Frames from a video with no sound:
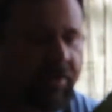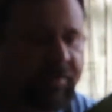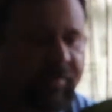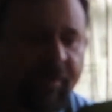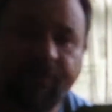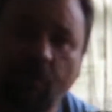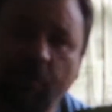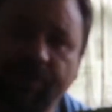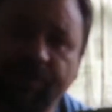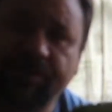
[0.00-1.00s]
is about
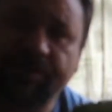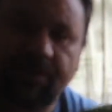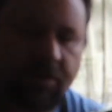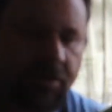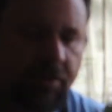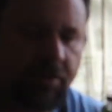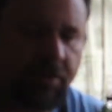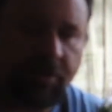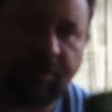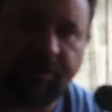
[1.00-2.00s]
4 inches,
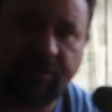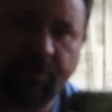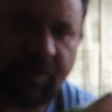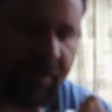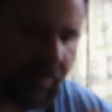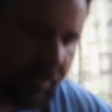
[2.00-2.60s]
nothing too big.